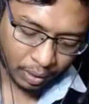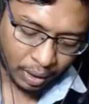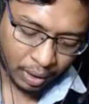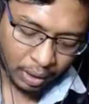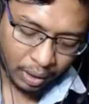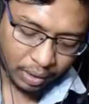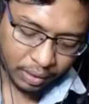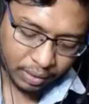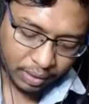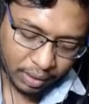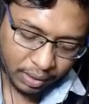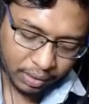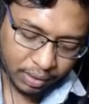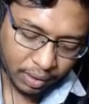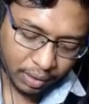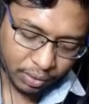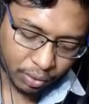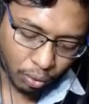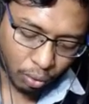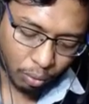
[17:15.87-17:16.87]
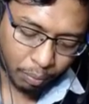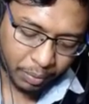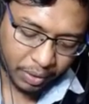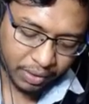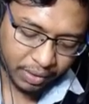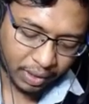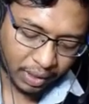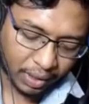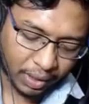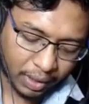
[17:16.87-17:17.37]
Since the slope is
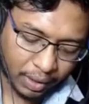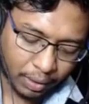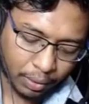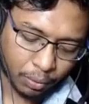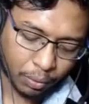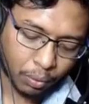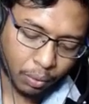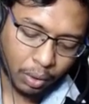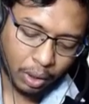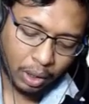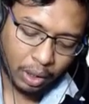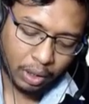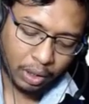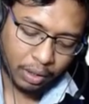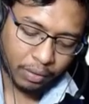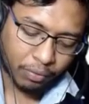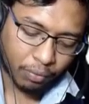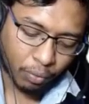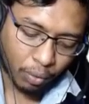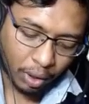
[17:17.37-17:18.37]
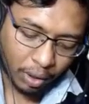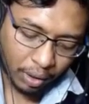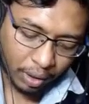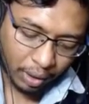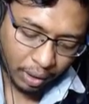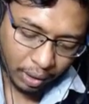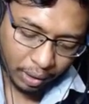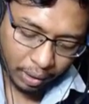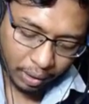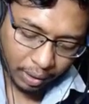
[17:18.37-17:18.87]
negative, if one
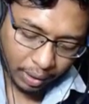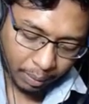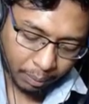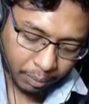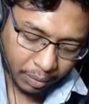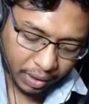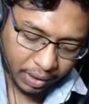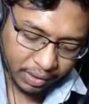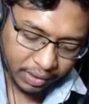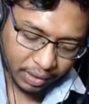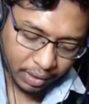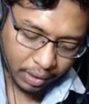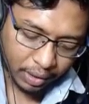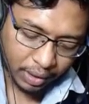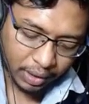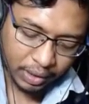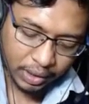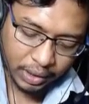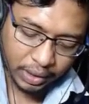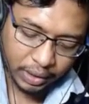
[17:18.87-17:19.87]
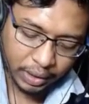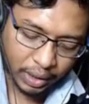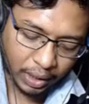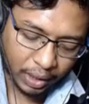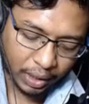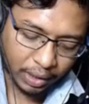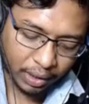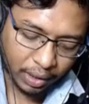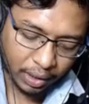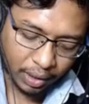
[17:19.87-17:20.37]
number is increasing, the
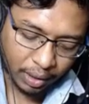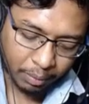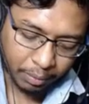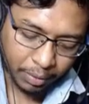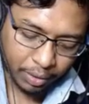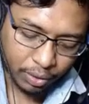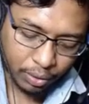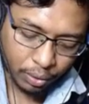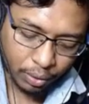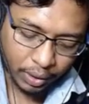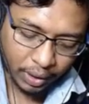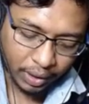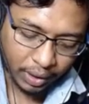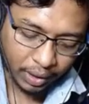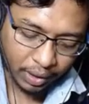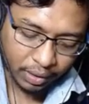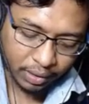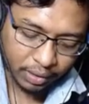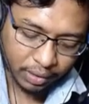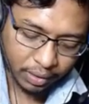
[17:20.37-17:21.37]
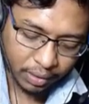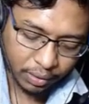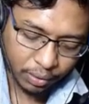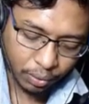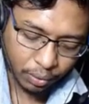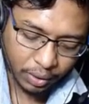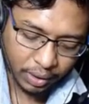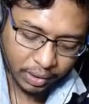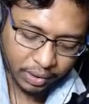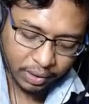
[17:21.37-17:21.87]
other number should decrease. So
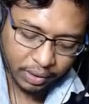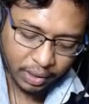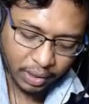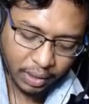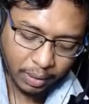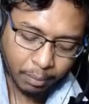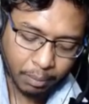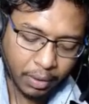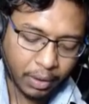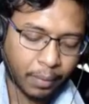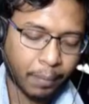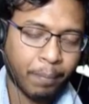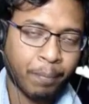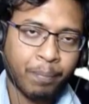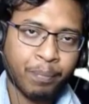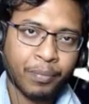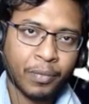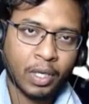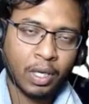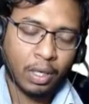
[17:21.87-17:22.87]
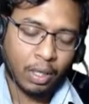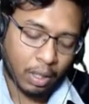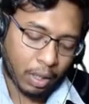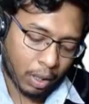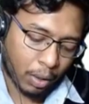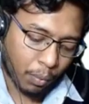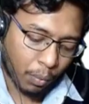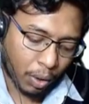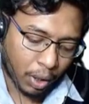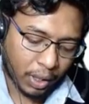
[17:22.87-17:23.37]
this is the number. Now
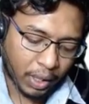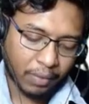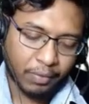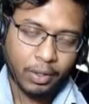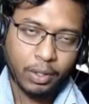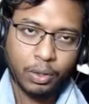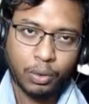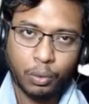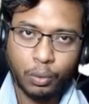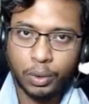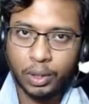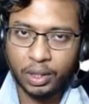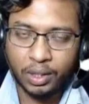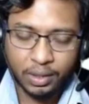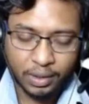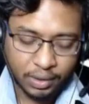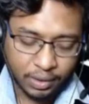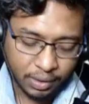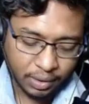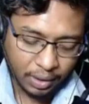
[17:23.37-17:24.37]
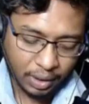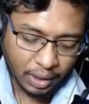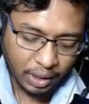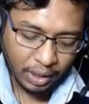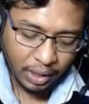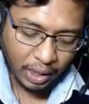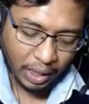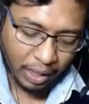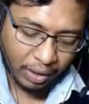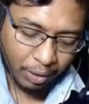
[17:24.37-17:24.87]
what I will do is
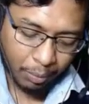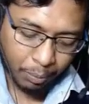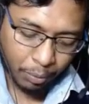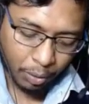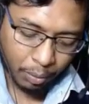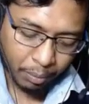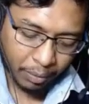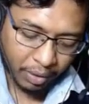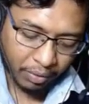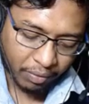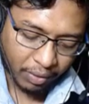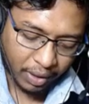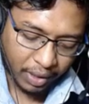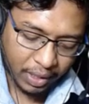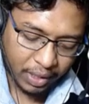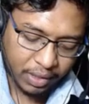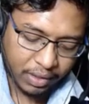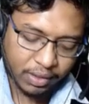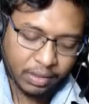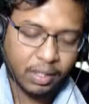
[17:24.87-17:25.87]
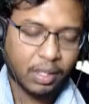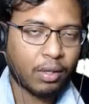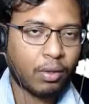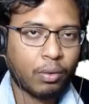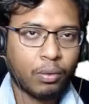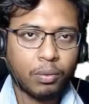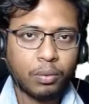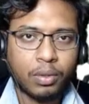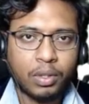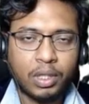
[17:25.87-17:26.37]
I'll put my y as 0.
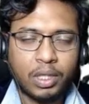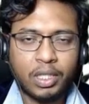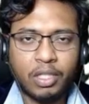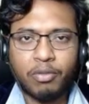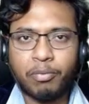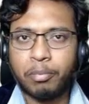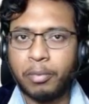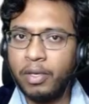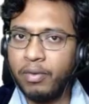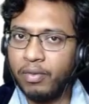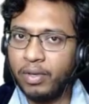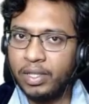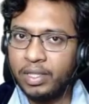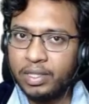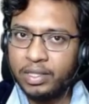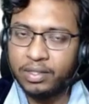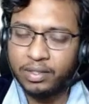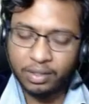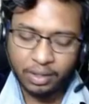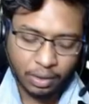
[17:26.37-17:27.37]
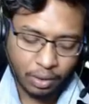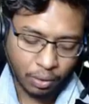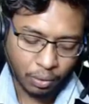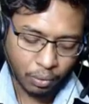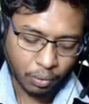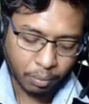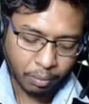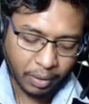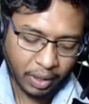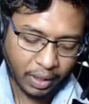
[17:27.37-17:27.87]
If my y is 0,
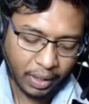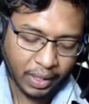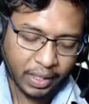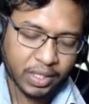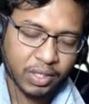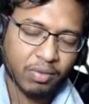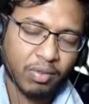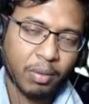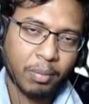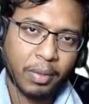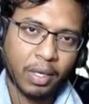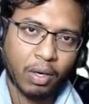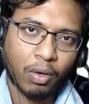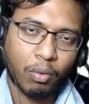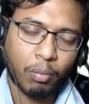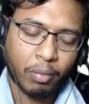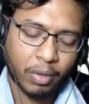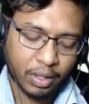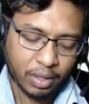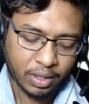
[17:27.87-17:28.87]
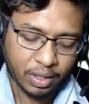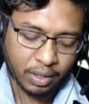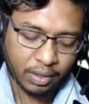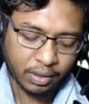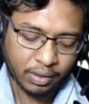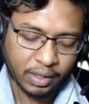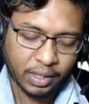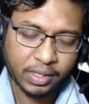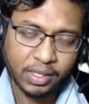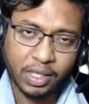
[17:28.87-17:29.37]
my x will be how much?
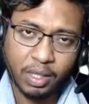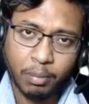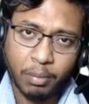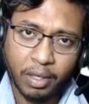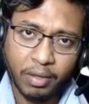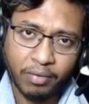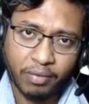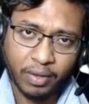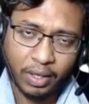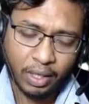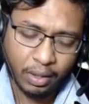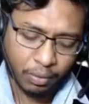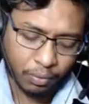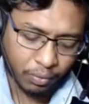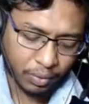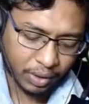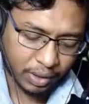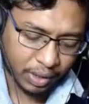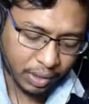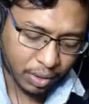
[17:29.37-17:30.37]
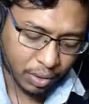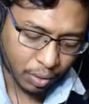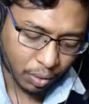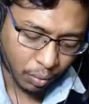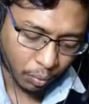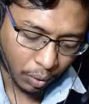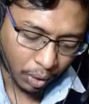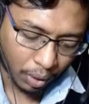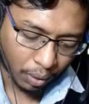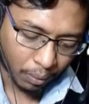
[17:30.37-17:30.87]
60 by 5, which is
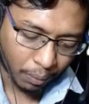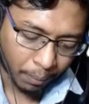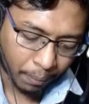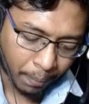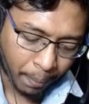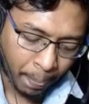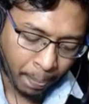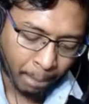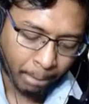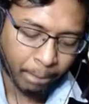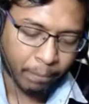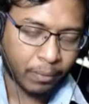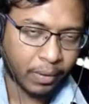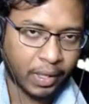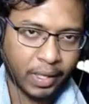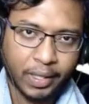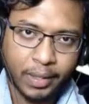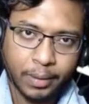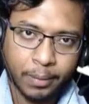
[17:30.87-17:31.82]
12, right?